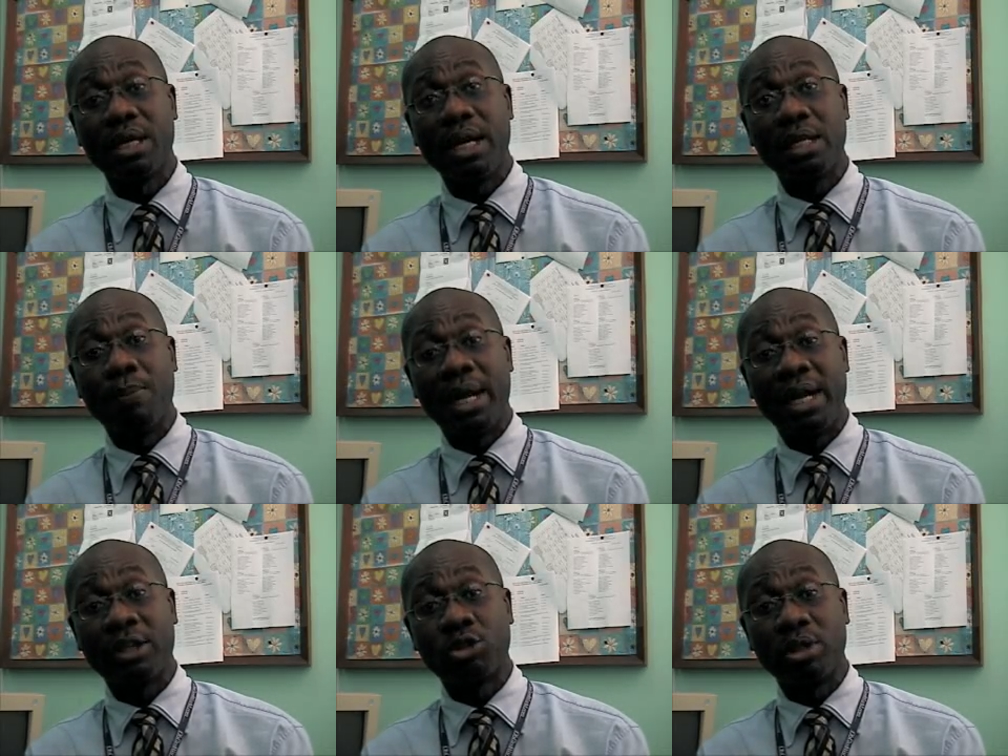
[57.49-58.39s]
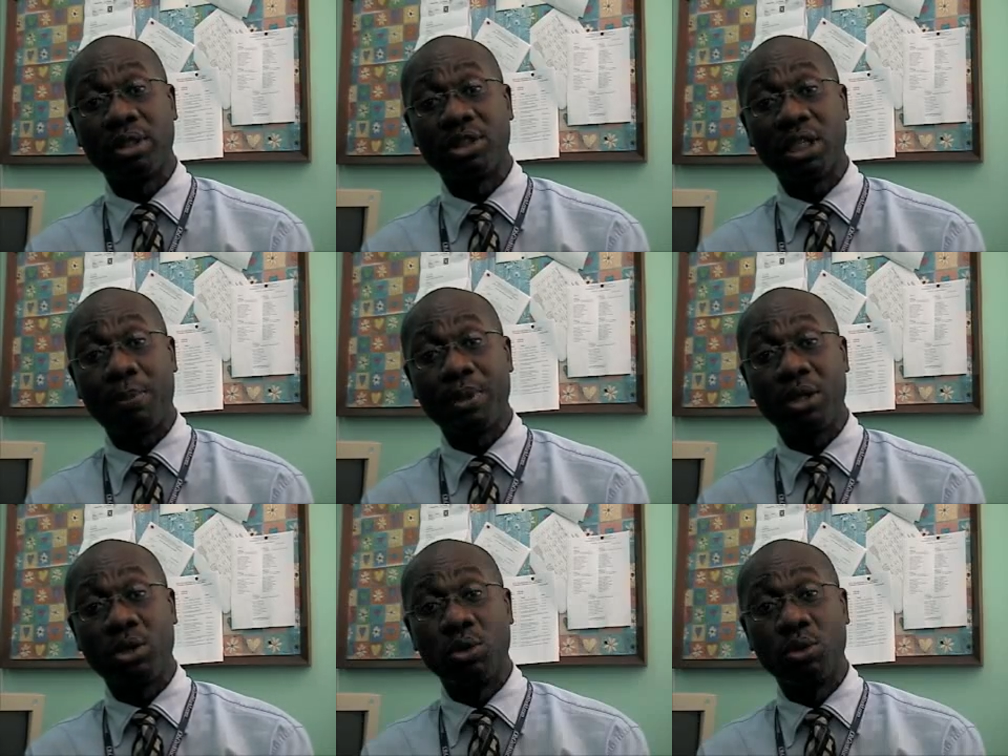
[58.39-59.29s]
and a bilateral
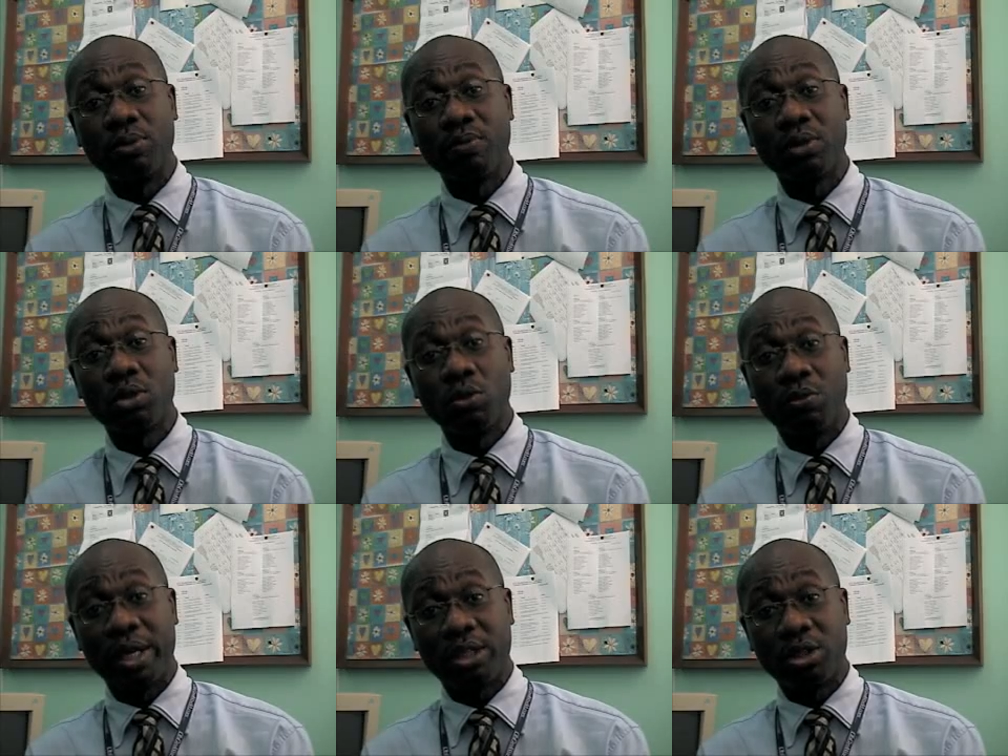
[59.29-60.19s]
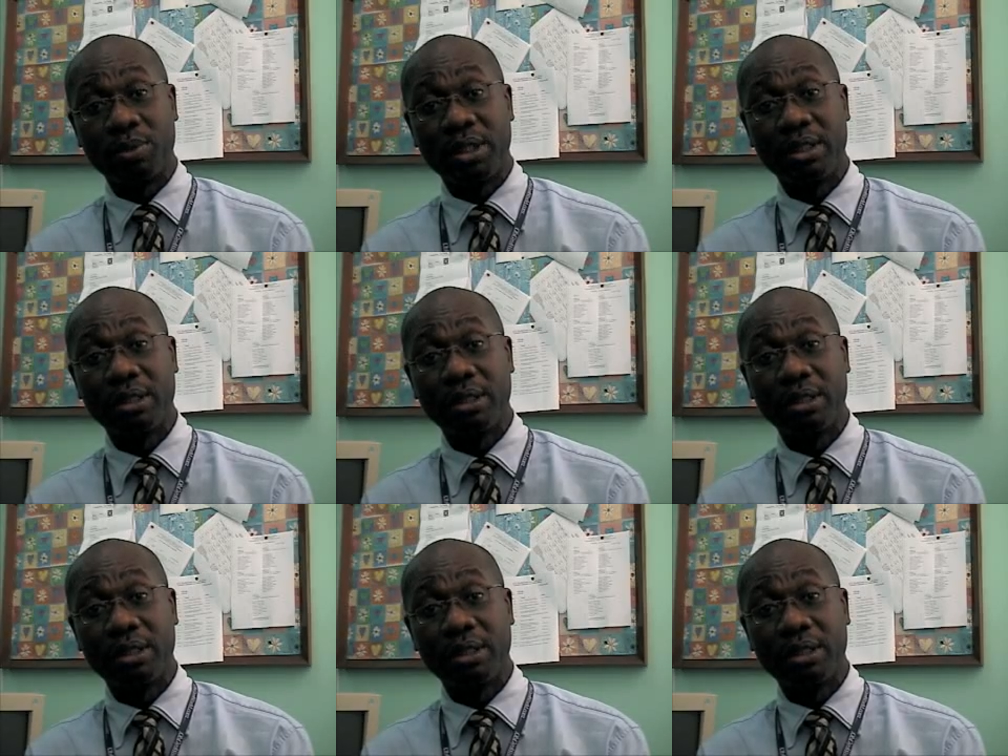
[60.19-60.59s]
salpingo nephrectomy.